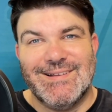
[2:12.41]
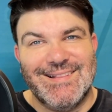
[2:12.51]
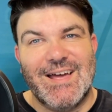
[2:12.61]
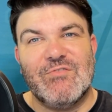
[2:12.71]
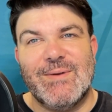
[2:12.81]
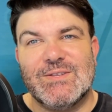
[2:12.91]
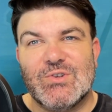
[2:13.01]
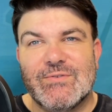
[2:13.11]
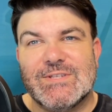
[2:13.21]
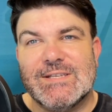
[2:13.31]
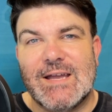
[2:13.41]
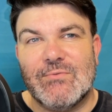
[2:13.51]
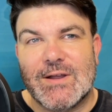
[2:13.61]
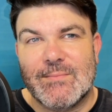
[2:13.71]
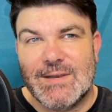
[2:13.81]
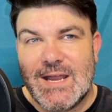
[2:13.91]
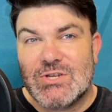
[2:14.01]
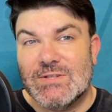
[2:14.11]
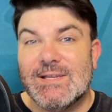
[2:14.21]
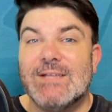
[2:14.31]
A lot of my service design
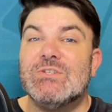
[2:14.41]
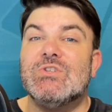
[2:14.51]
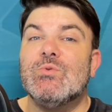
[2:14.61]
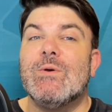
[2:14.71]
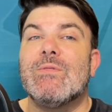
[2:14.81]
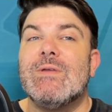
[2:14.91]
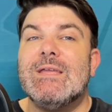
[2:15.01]
recommendations had to do with